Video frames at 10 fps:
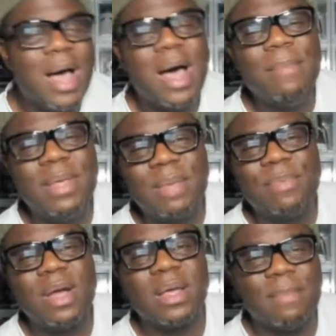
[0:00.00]
I bet they
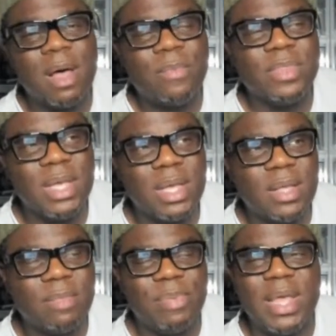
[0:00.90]
probably come out with the uh,
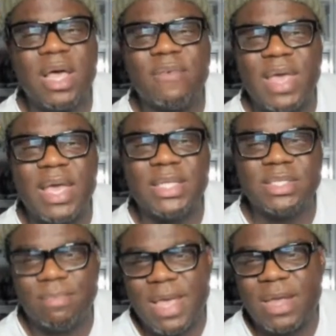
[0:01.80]
the playoff eights,
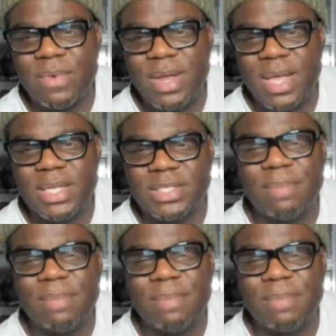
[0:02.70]
the black and red eights.